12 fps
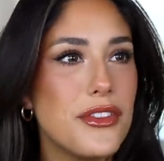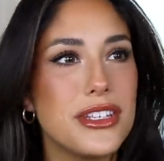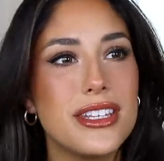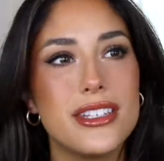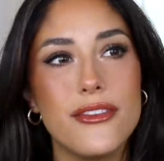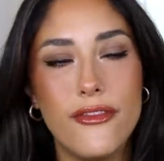
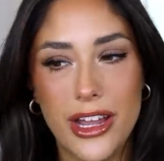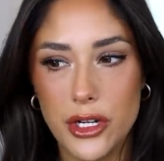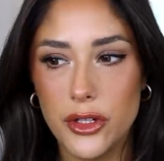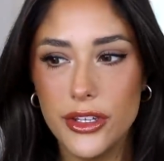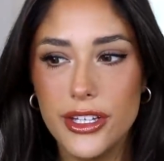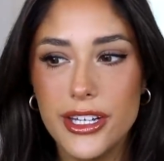This is a
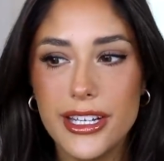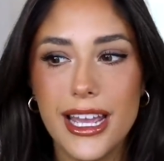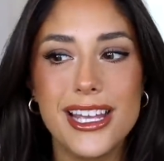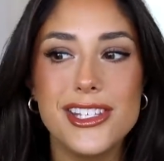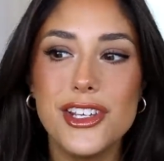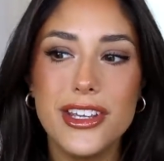final look.
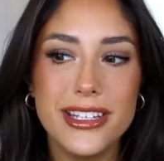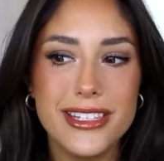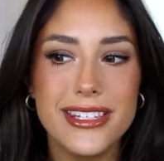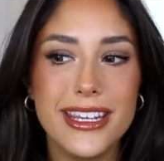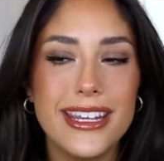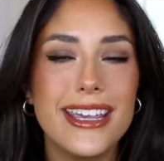As you can
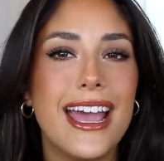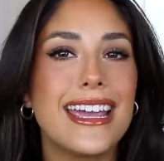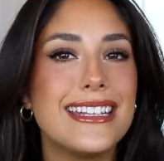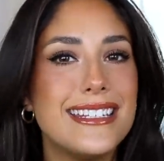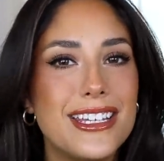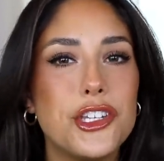see,
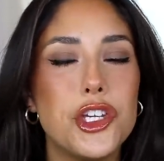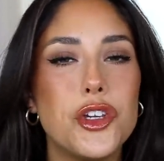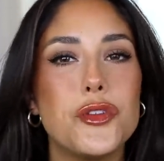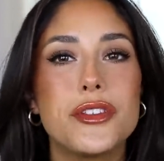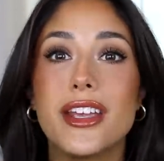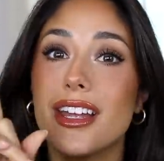I did
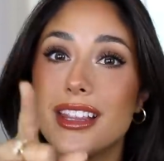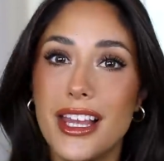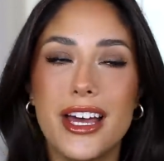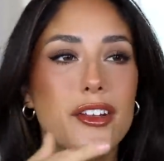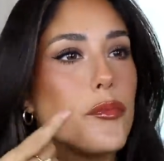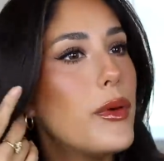use a
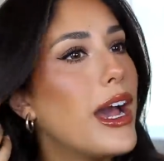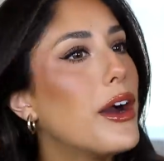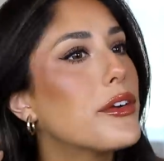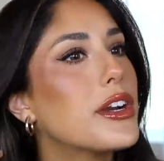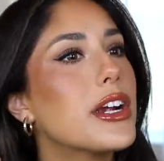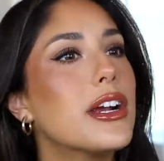lot of
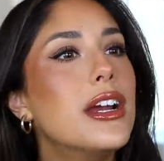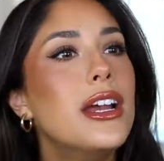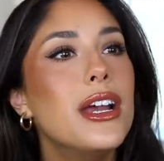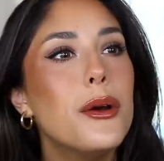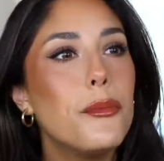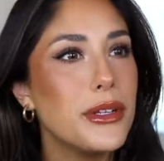powder
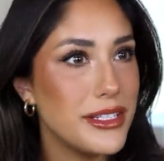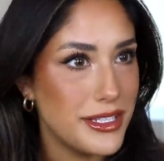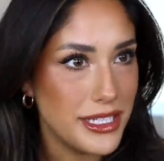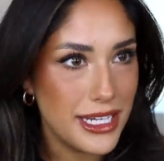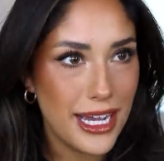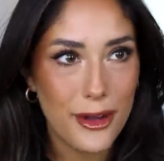but
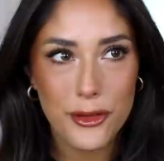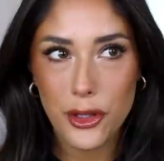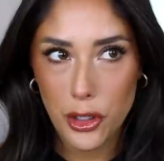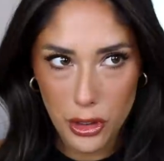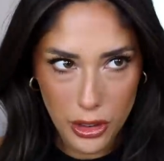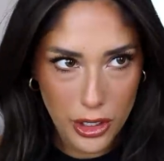see how
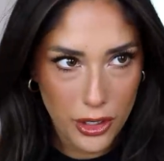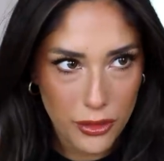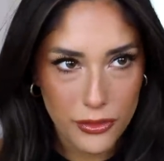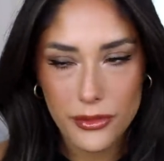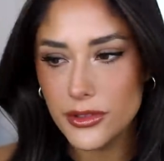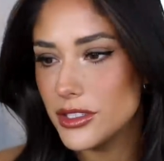the
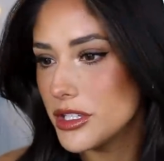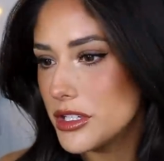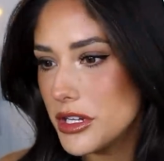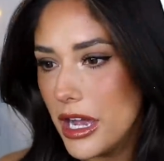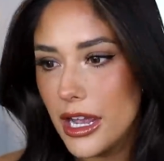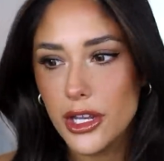glow does
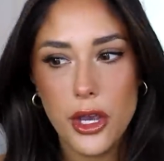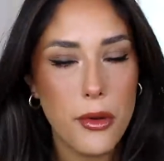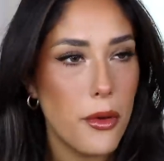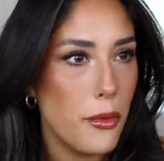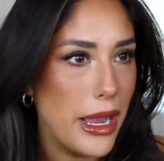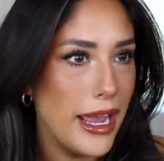not
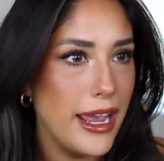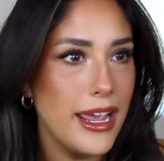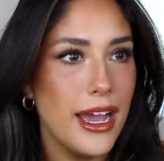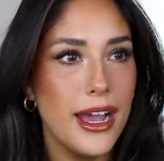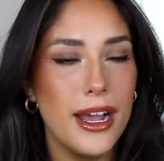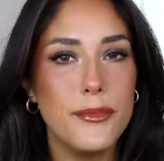go
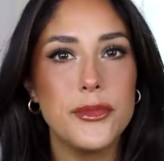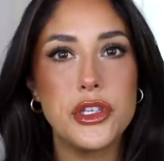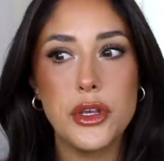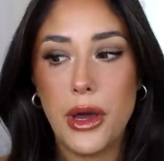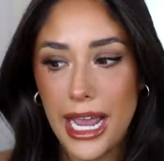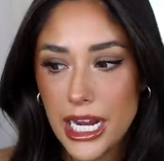away. Um,
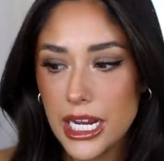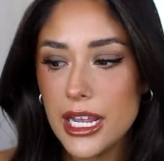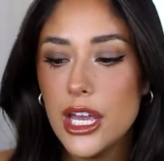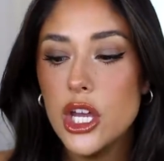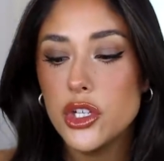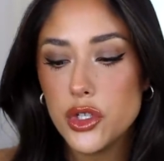so
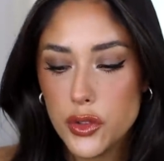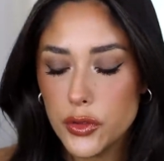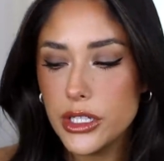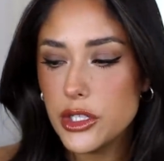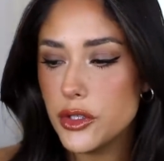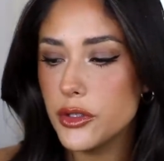I
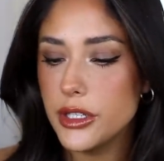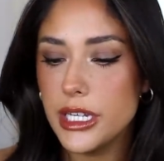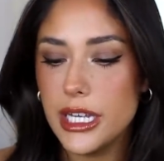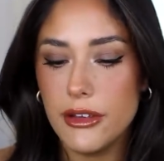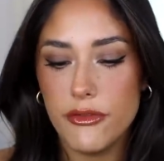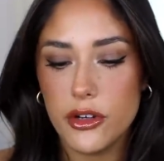truly, truly,
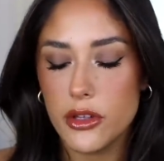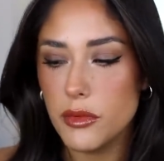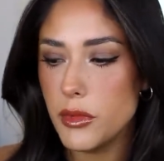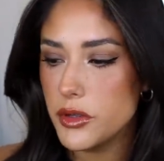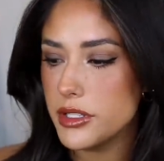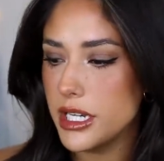if you're the
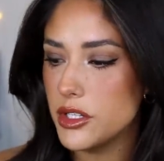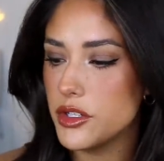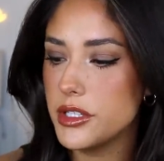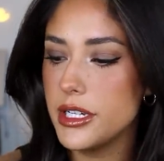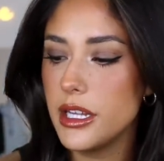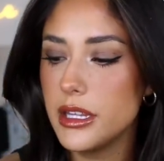most
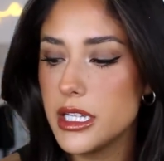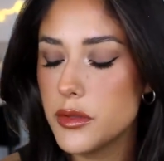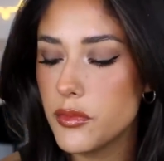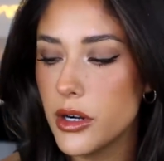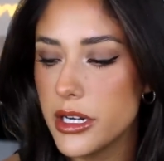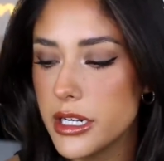interested in these
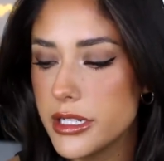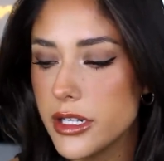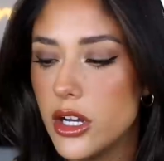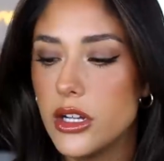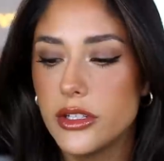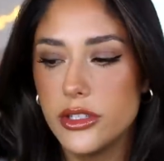products,
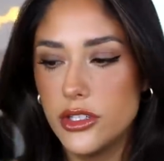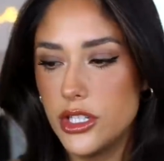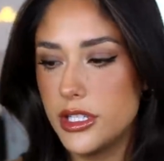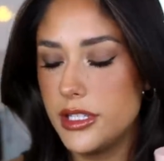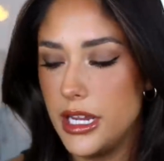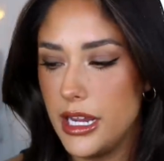I'll
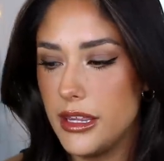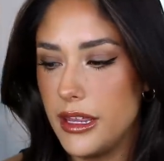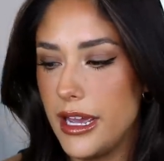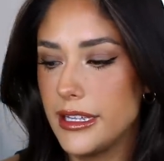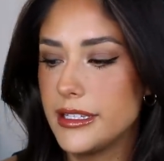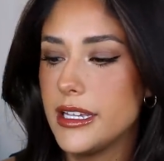just say
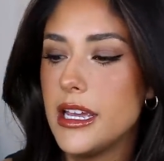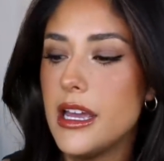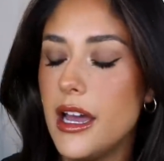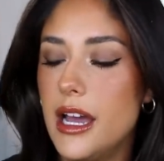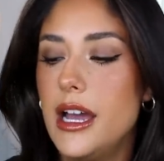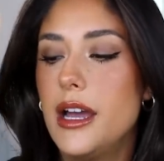that
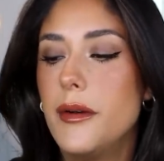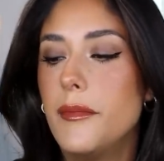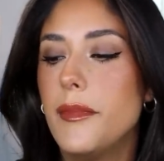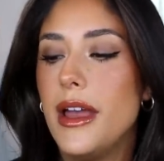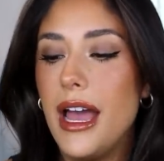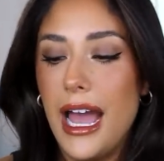
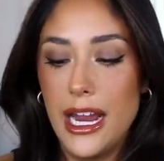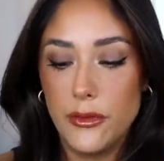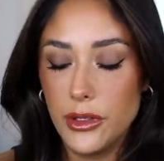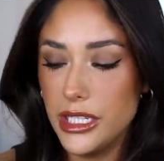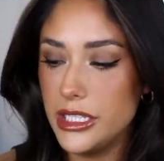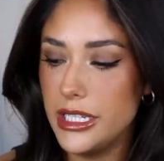um, I
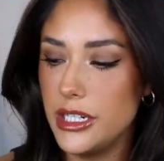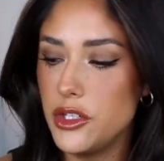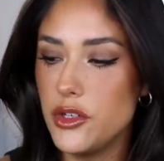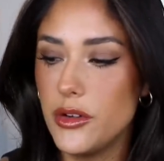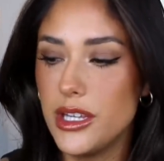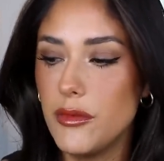really did
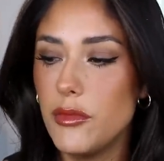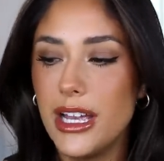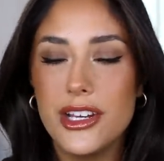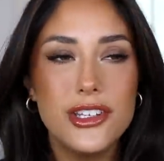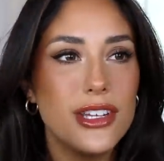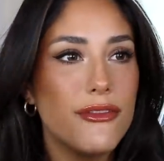enjoy them. We
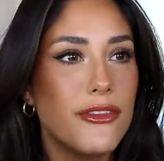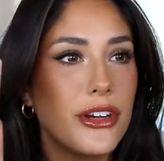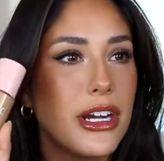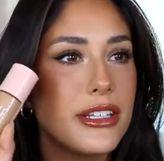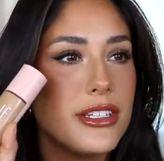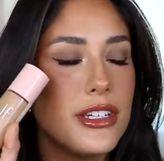actually
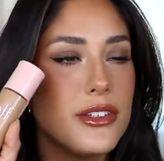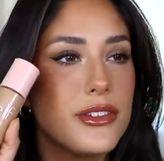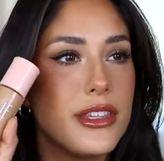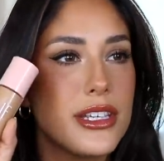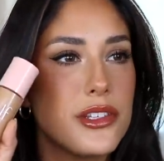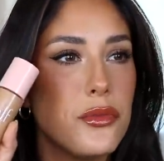forgot to
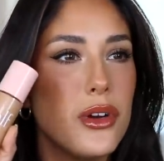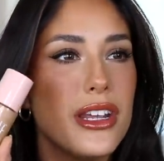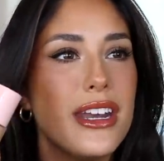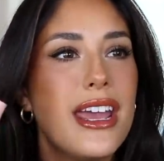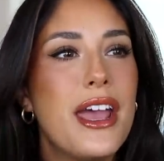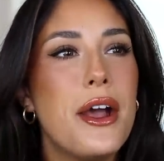use this
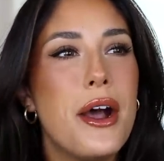one.